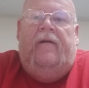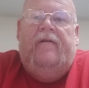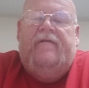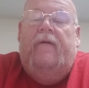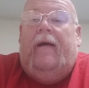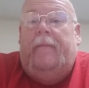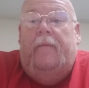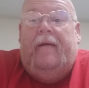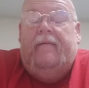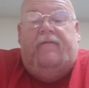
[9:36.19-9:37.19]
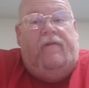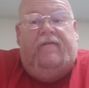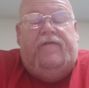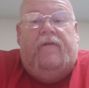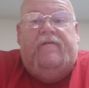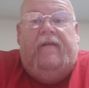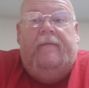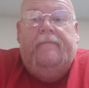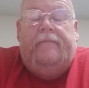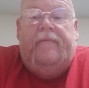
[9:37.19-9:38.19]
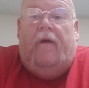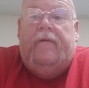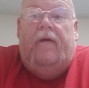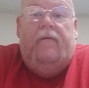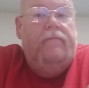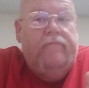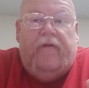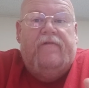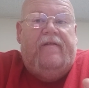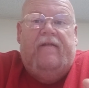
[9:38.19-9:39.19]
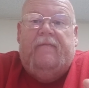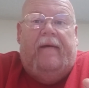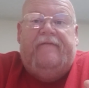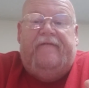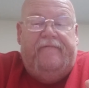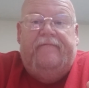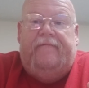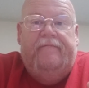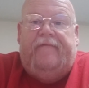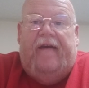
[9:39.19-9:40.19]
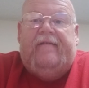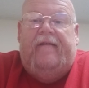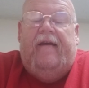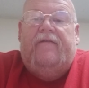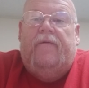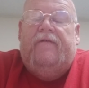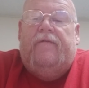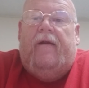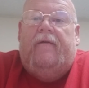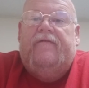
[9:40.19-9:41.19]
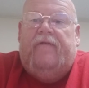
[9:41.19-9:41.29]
So I'm on it's Thursday. Y'all know Thursday is my fast day, 24 hours.